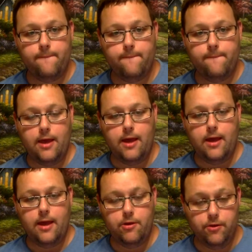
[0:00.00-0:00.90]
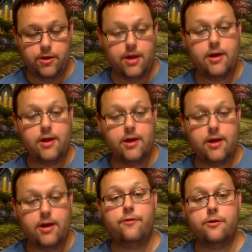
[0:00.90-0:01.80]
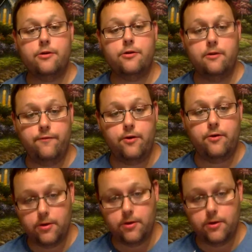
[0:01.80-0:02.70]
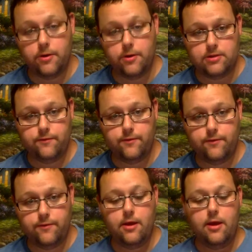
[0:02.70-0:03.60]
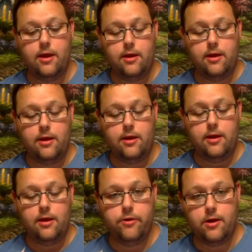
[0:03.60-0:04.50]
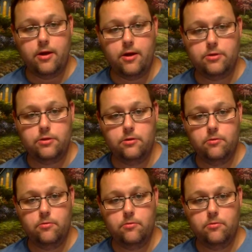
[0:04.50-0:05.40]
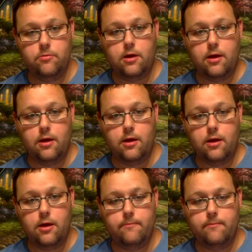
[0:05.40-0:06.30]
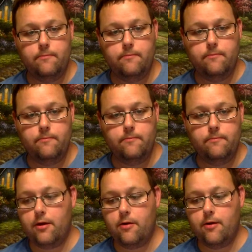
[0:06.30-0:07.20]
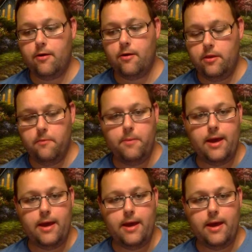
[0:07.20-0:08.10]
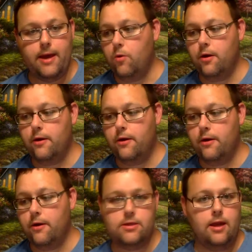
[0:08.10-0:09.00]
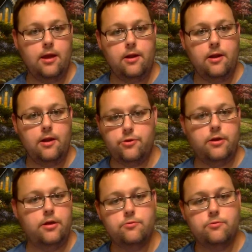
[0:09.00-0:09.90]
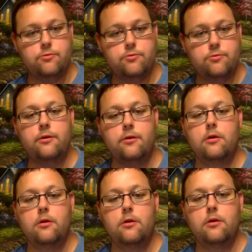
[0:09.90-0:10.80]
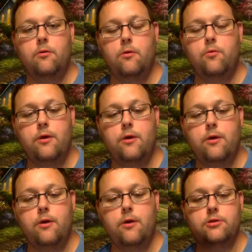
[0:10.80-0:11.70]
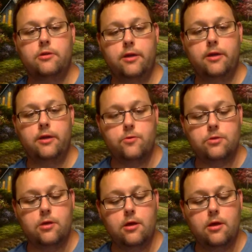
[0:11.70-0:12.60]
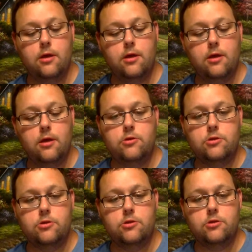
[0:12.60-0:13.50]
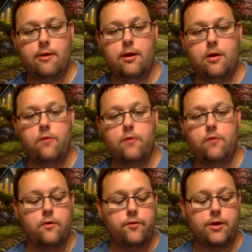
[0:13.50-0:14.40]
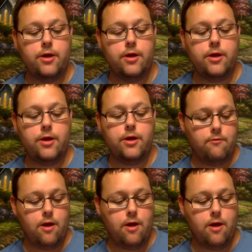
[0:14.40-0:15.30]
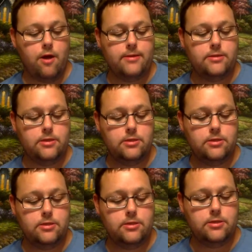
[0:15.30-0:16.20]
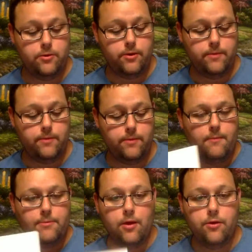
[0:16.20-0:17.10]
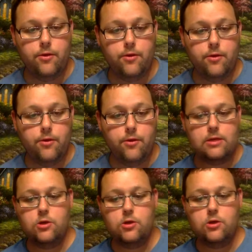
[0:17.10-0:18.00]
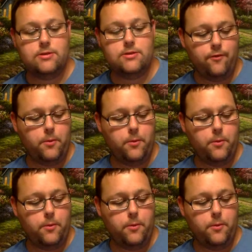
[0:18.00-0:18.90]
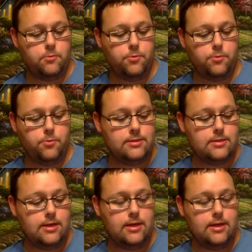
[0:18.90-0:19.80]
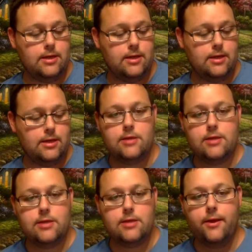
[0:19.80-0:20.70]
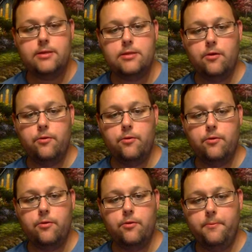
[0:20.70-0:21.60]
and you cut it out first, and you fold it where it's supposed to say fold it, and then you glue it onto uh, the background and the base, the water, the sand, the trees, whatever, or wherever it actually goes. And so you just do that right over and over. You also got rock bases if you'll be doing. The only ones that you specifically put in certain places is it's got a place on the map